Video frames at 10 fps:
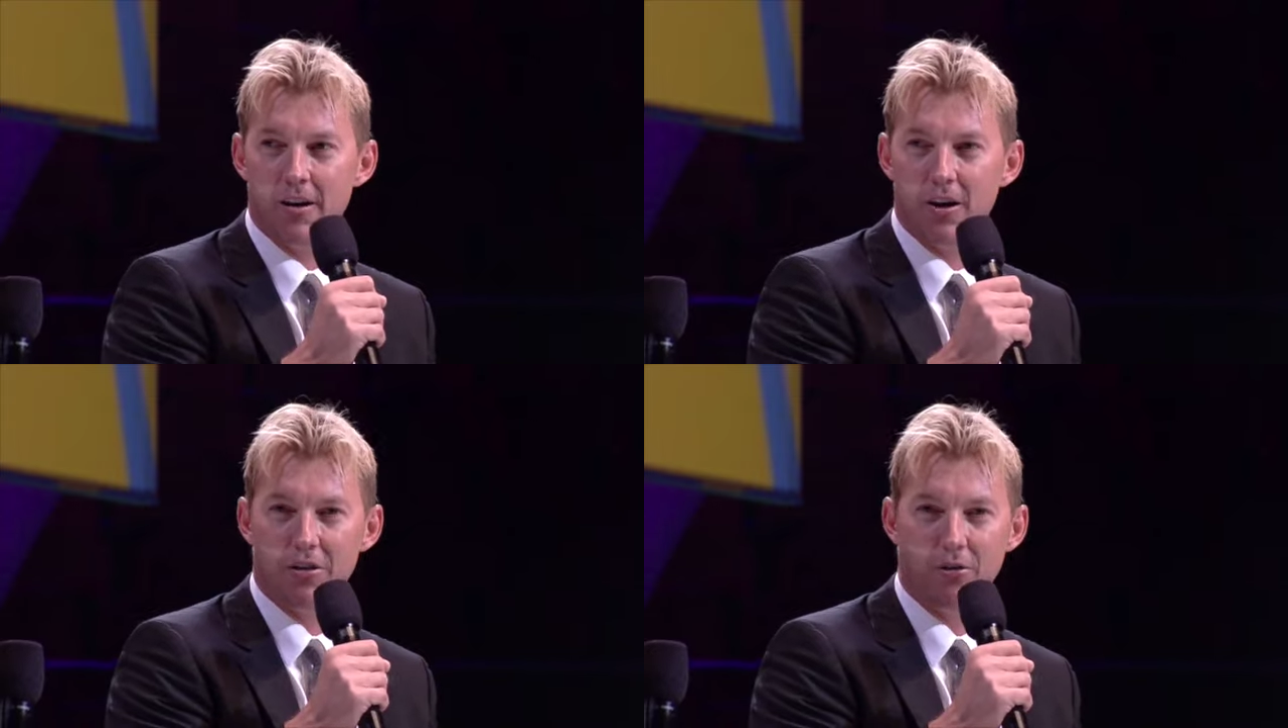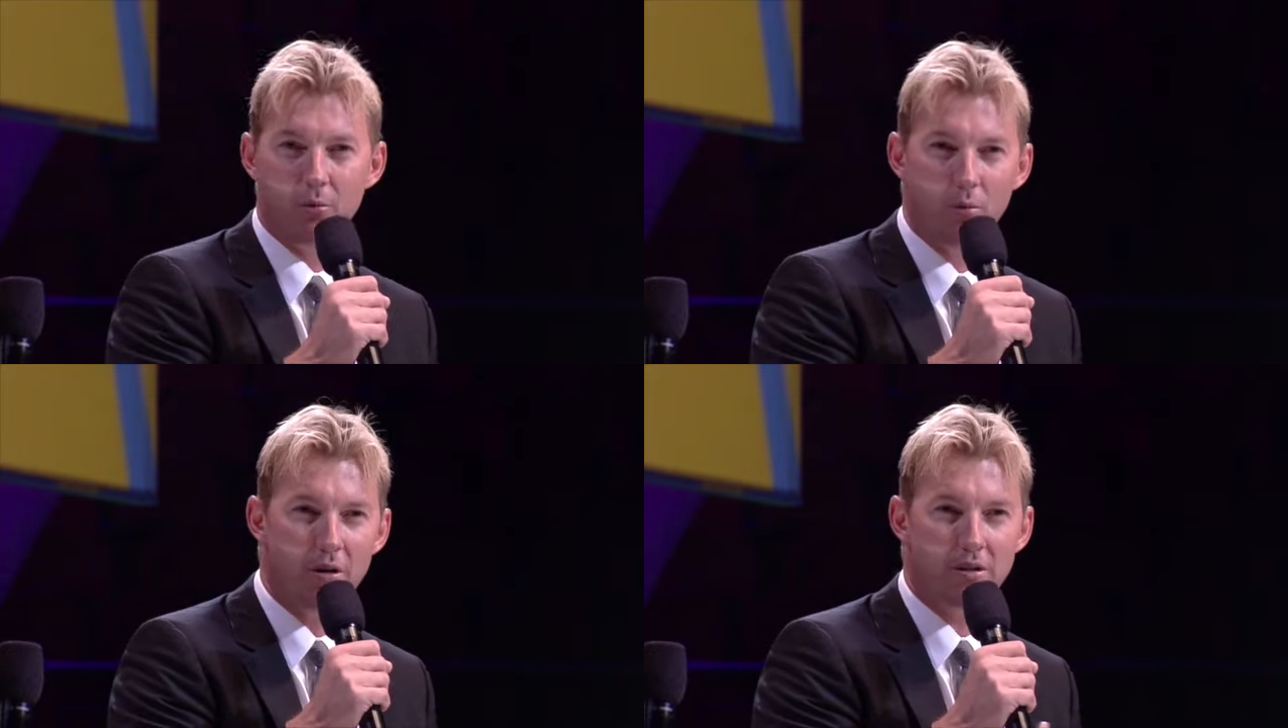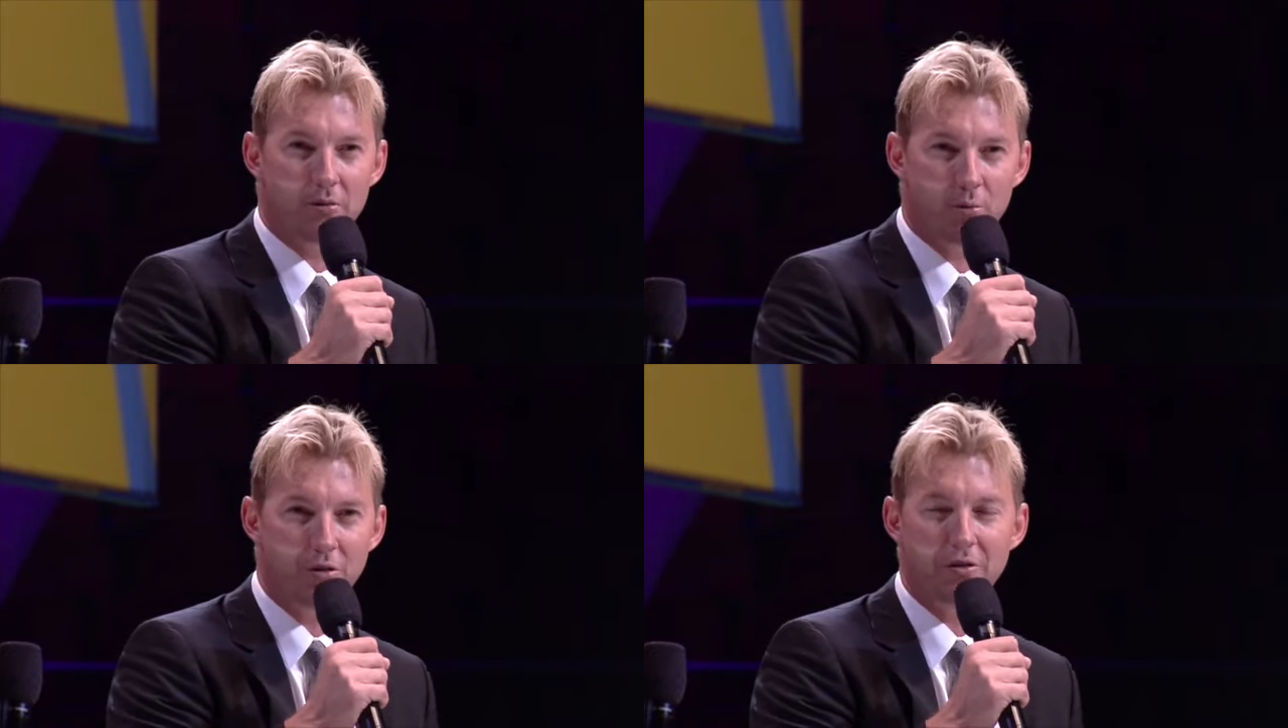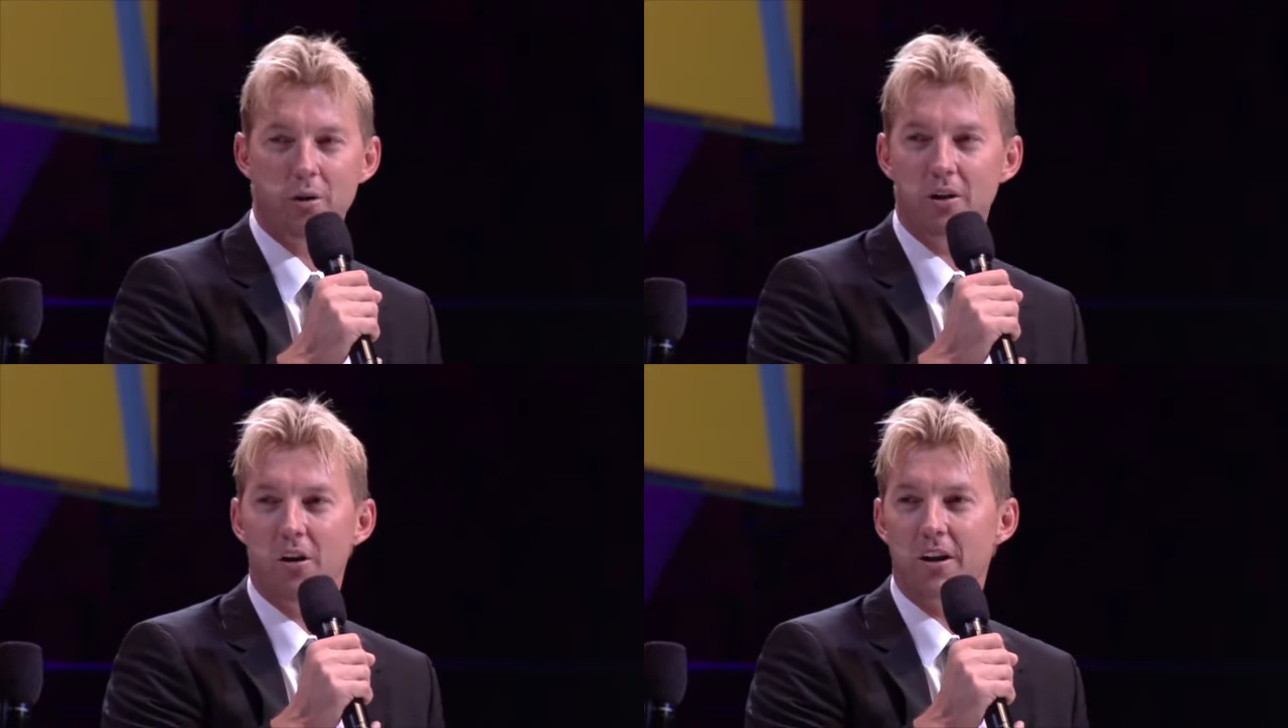I thought, what do
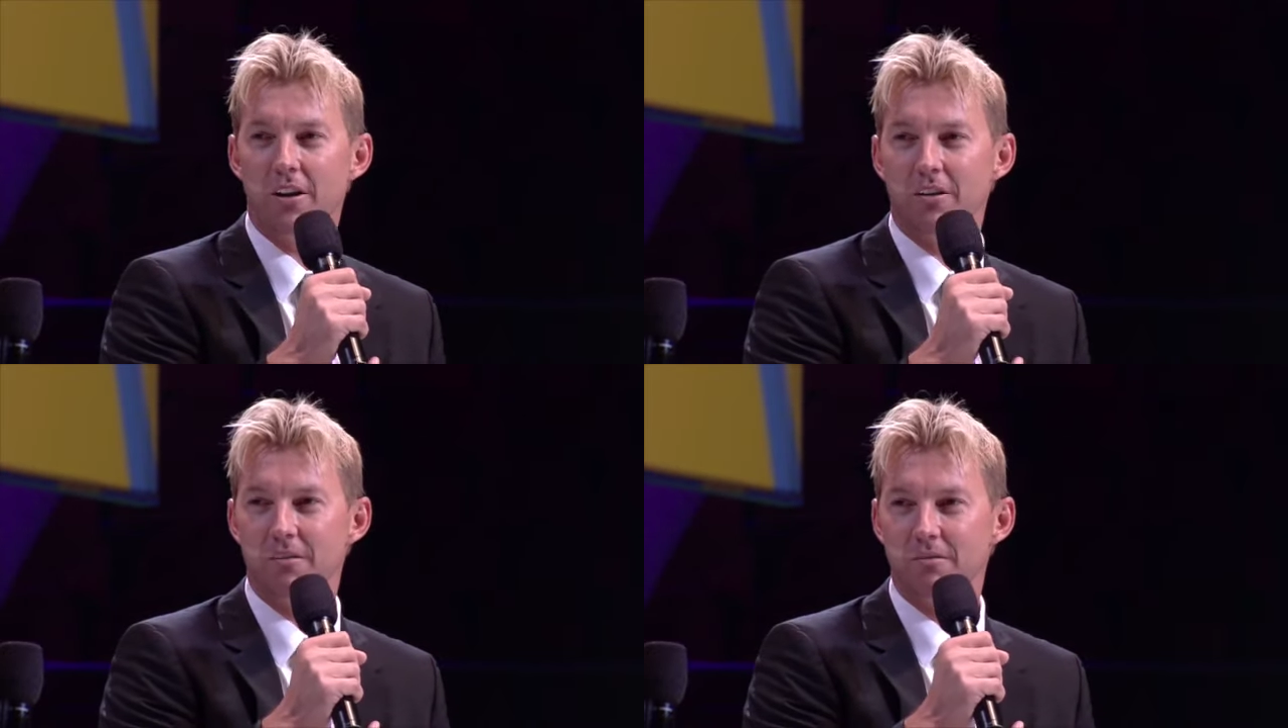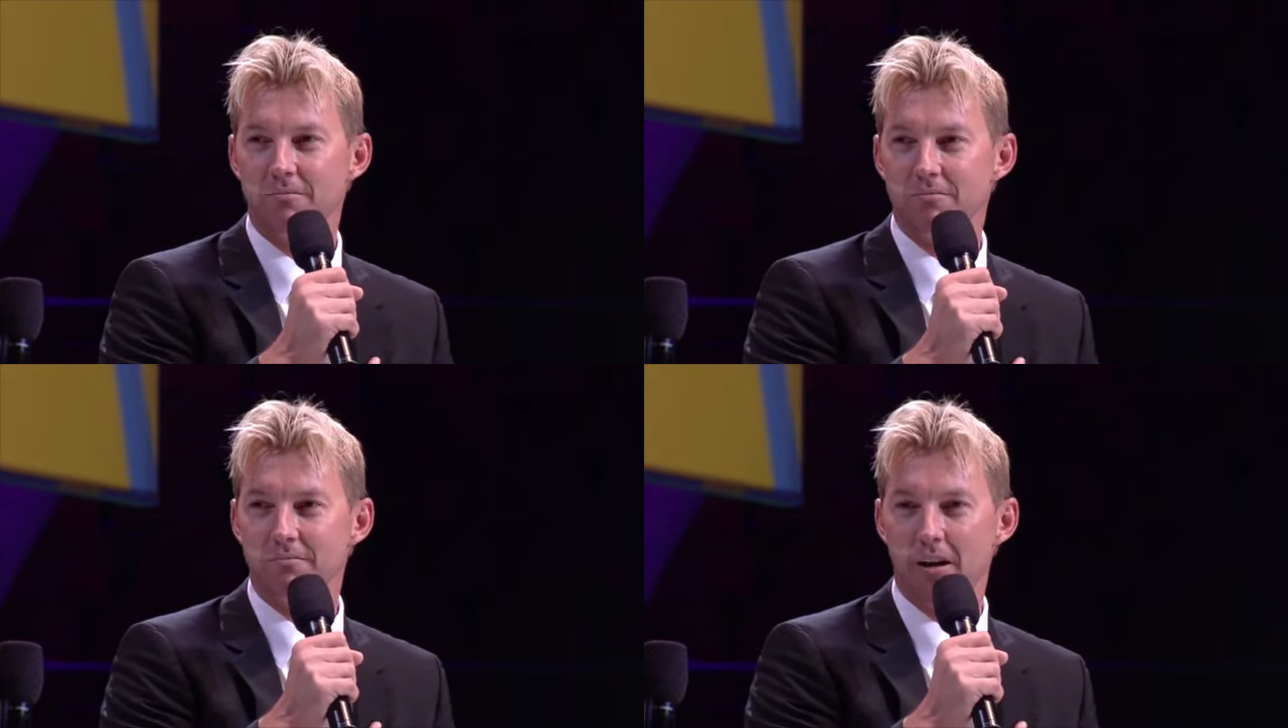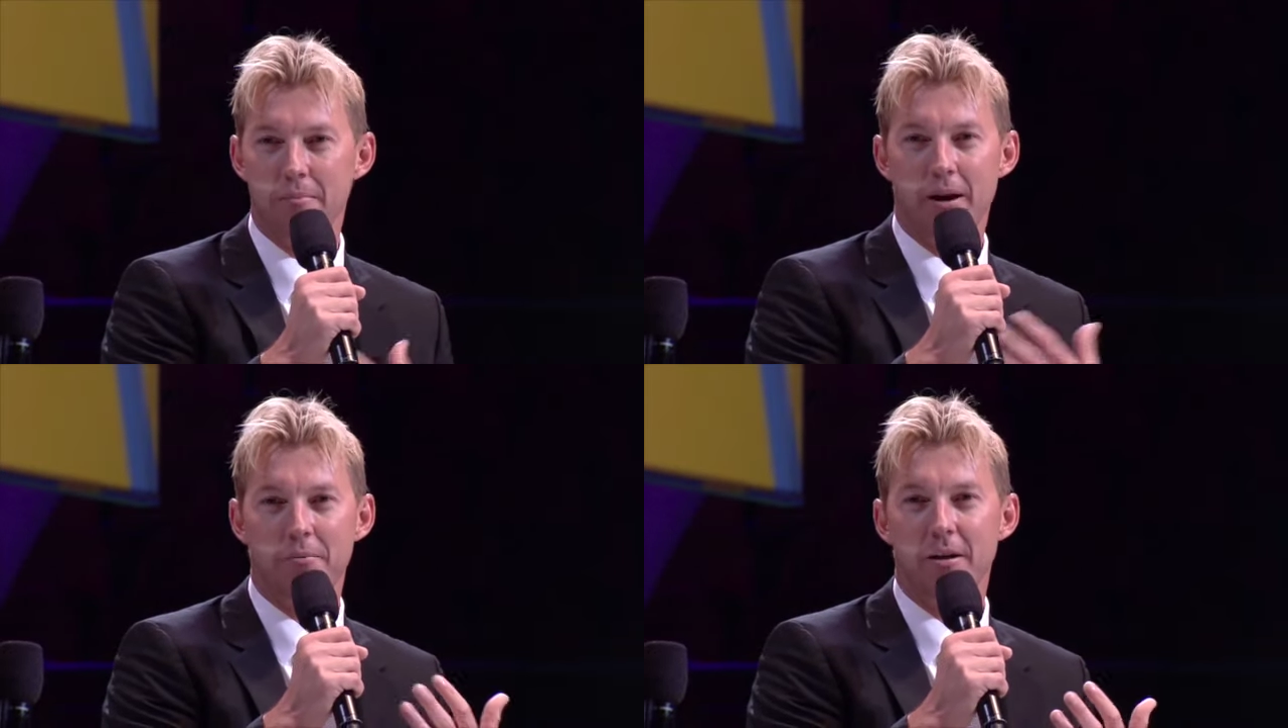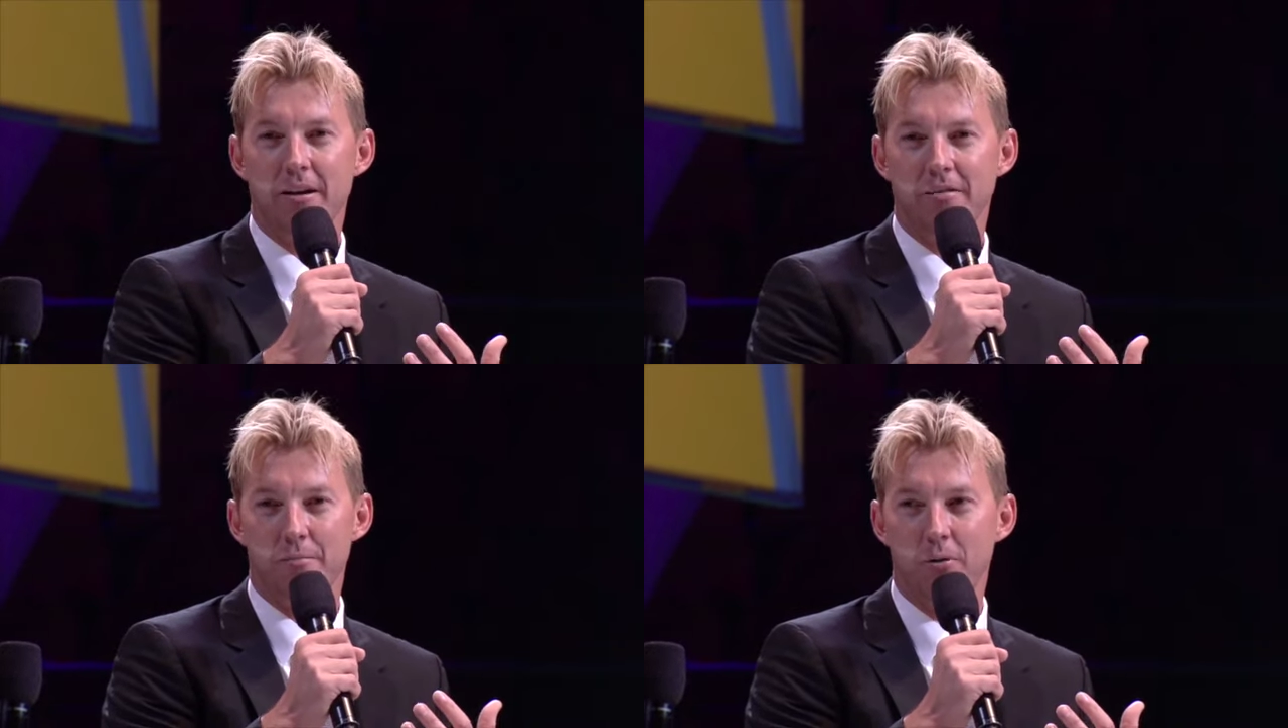I like about me
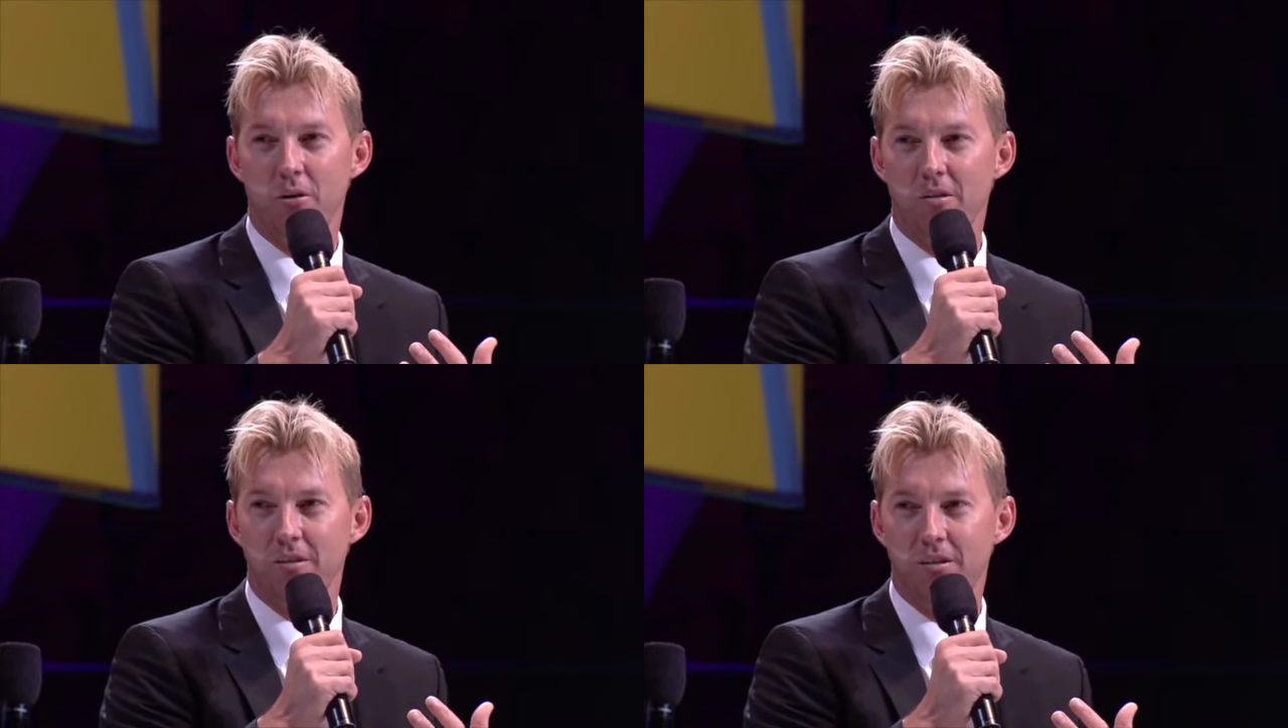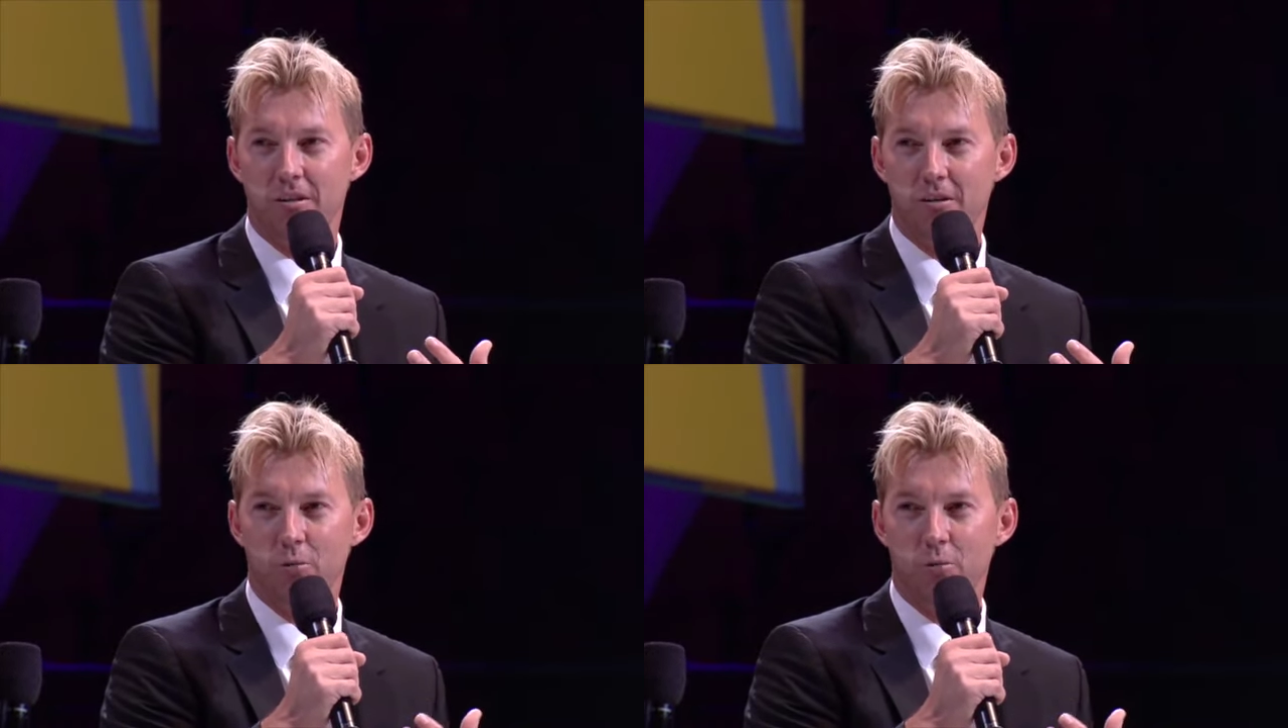as a person?